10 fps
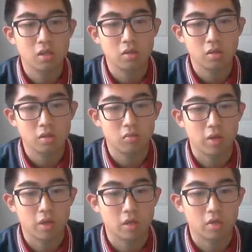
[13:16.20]
you can see
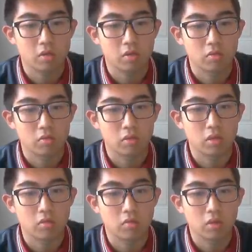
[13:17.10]
why he's not really
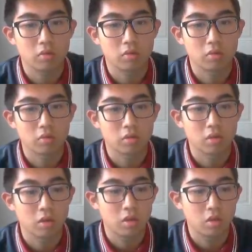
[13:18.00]
doing well, because
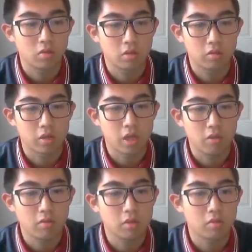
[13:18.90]
throughout the
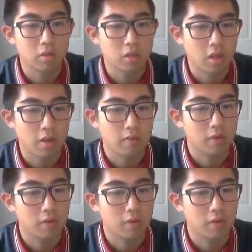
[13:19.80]
game he's been camping